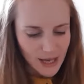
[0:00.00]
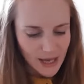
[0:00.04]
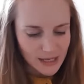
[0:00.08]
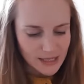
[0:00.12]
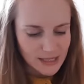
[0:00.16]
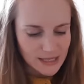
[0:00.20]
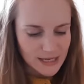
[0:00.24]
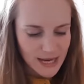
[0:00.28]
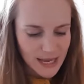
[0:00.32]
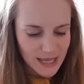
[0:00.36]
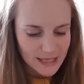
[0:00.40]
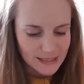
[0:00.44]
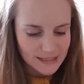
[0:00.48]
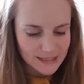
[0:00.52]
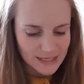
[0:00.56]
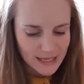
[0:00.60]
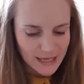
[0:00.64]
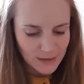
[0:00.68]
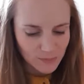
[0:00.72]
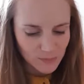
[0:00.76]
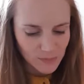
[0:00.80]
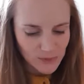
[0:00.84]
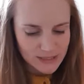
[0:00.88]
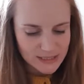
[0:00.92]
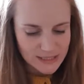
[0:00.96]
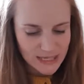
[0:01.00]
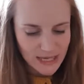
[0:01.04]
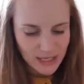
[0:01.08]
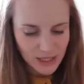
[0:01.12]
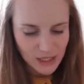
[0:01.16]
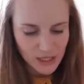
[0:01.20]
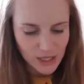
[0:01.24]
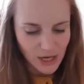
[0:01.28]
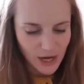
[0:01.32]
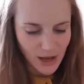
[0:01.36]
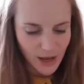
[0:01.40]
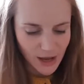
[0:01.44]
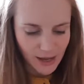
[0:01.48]
Knit in
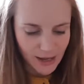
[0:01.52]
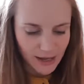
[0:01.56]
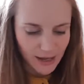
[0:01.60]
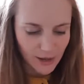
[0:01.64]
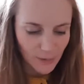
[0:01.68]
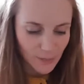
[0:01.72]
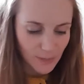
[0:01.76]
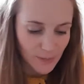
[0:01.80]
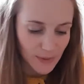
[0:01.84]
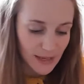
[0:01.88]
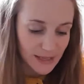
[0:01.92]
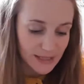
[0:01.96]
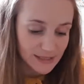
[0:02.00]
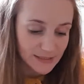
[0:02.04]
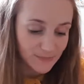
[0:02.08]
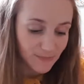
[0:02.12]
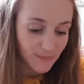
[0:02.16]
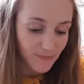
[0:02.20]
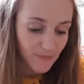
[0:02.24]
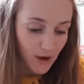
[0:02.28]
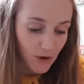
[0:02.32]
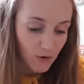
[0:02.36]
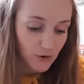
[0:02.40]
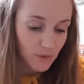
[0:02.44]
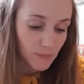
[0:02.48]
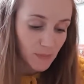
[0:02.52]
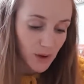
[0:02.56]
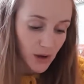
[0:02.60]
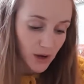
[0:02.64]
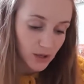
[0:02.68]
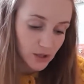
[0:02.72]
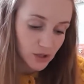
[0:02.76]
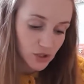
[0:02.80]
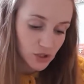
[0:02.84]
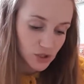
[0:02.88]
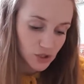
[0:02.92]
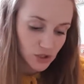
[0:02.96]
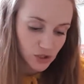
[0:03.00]
particular is very
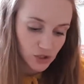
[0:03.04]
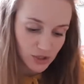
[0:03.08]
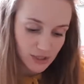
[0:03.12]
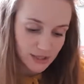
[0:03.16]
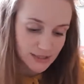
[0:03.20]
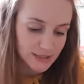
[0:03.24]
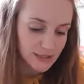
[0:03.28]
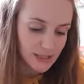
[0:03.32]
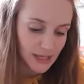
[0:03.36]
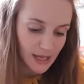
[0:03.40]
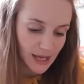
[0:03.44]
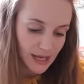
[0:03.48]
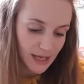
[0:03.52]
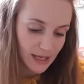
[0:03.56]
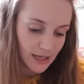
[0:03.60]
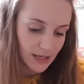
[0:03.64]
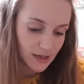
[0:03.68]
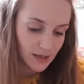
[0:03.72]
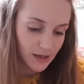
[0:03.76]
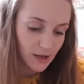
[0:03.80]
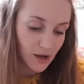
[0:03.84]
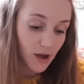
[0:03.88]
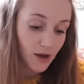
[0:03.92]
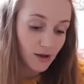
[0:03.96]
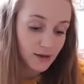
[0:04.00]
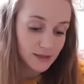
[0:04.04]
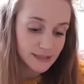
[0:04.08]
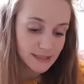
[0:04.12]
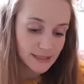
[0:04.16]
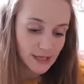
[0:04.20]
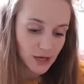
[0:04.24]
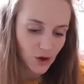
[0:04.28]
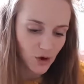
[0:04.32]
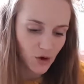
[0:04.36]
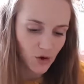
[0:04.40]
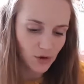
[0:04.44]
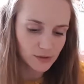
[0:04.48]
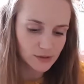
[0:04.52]
much just like
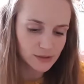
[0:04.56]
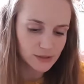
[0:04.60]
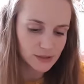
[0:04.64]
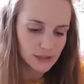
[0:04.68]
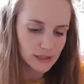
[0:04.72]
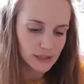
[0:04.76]
casting on,